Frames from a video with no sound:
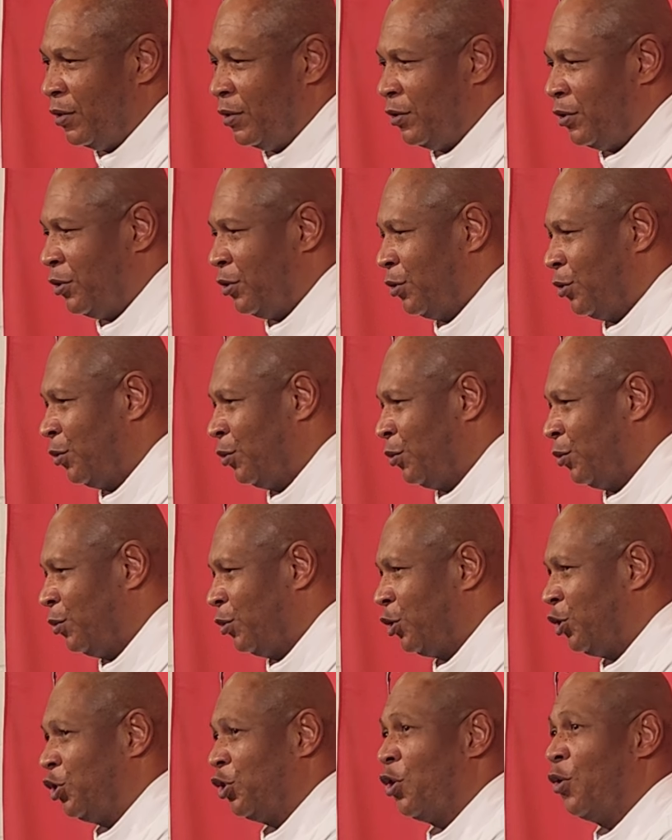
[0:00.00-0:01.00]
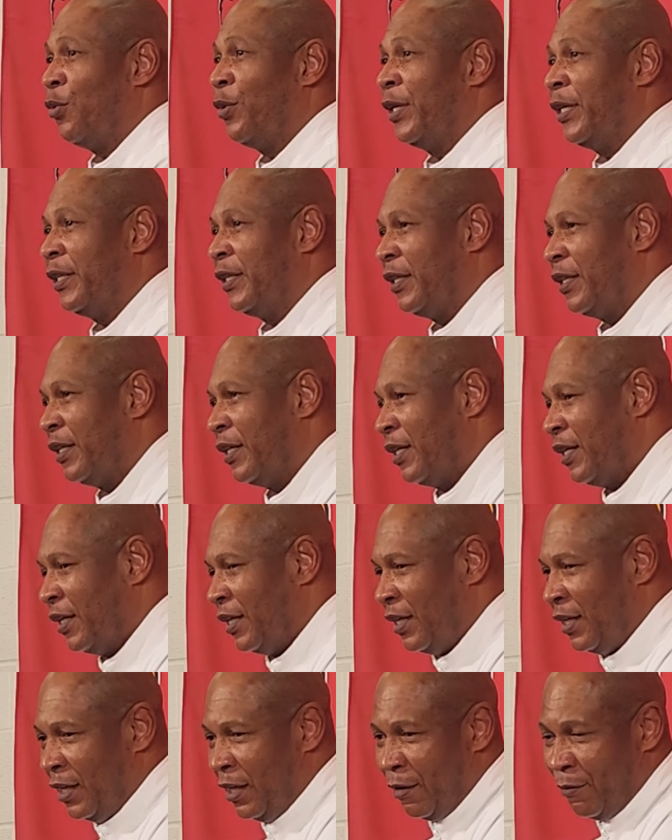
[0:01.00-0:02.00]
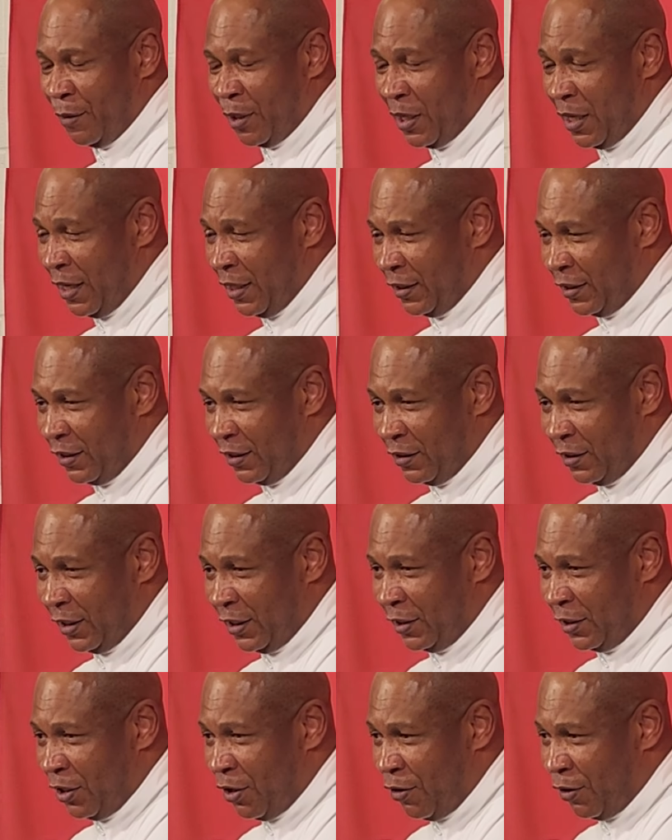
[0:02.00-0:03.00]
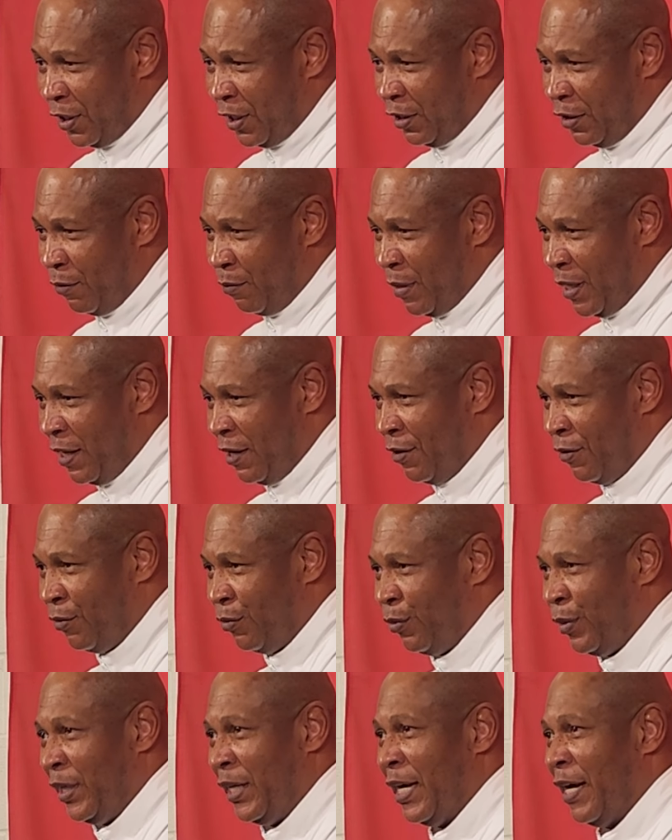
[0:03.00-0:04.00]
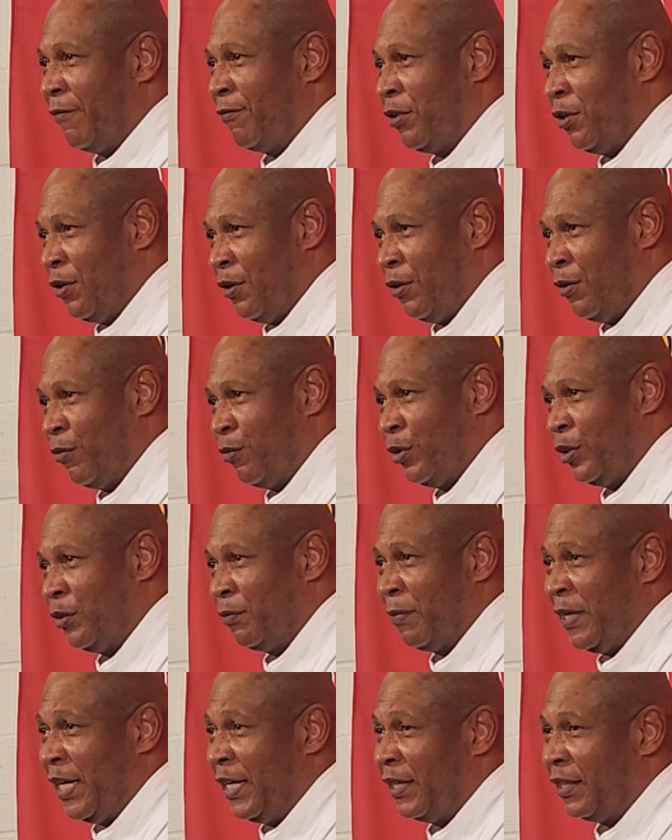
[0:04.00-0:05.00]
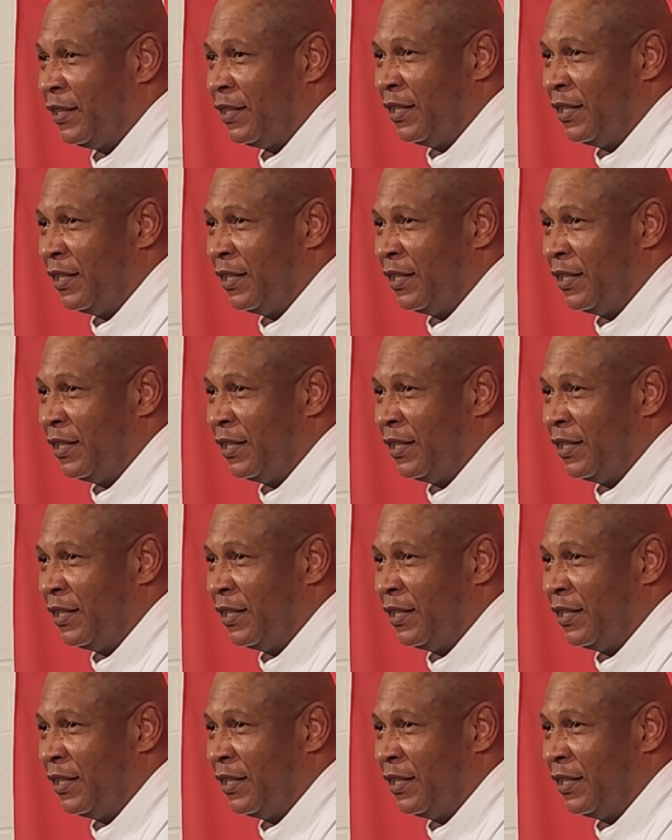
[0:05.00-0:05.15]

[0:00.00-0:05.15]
to show it. And I'm constantly talking about we have to earn respect,